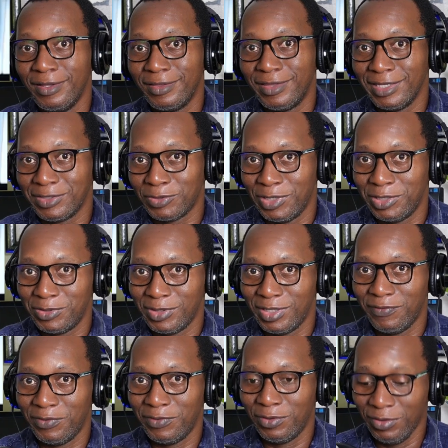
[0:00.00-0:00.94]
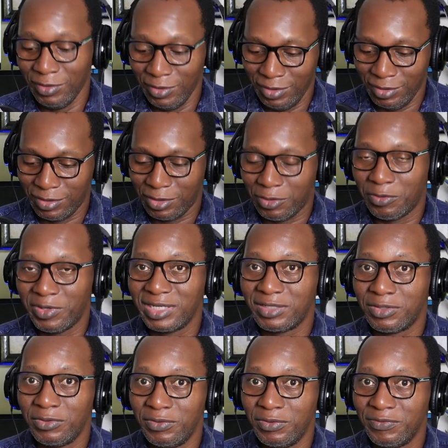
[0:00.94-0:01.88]
that's going to give you the
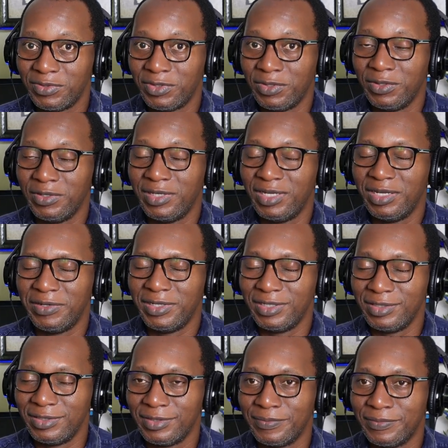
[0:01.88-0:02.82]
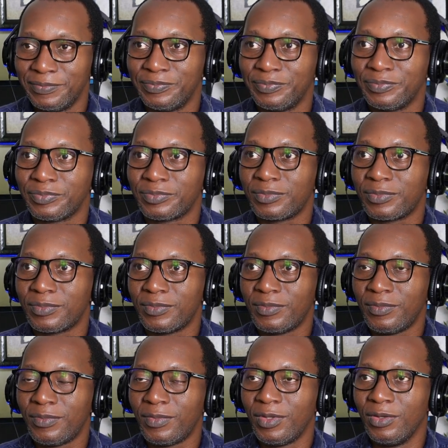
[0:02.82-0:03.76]
correct groove. So here it is.
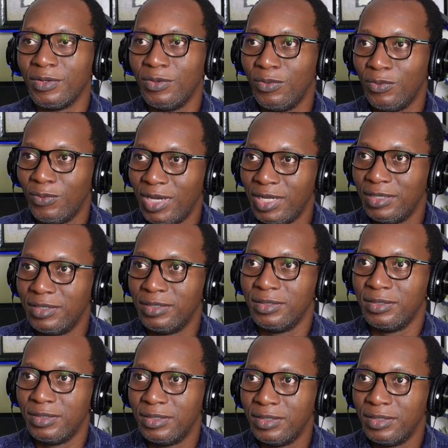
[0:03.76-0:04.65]
1.